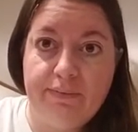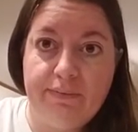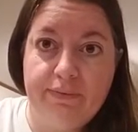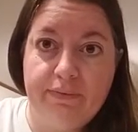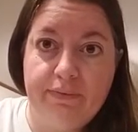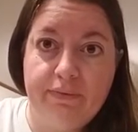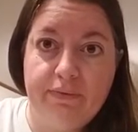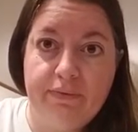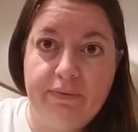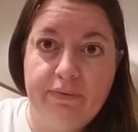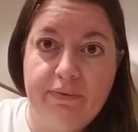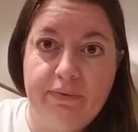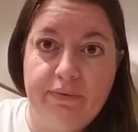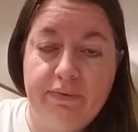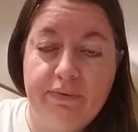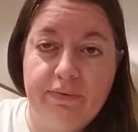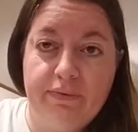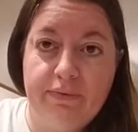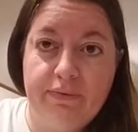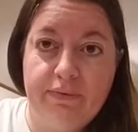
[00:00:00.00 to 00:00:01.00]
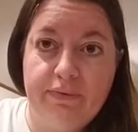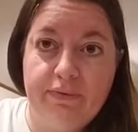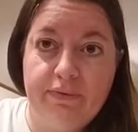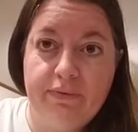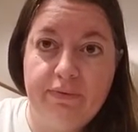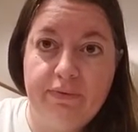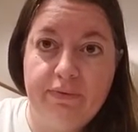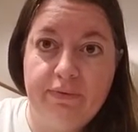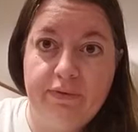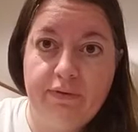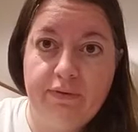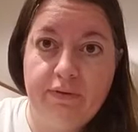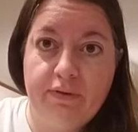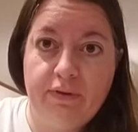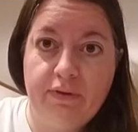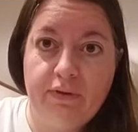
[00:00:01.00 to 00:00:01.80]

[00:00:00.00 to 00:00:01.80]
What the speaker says: (no one is talking)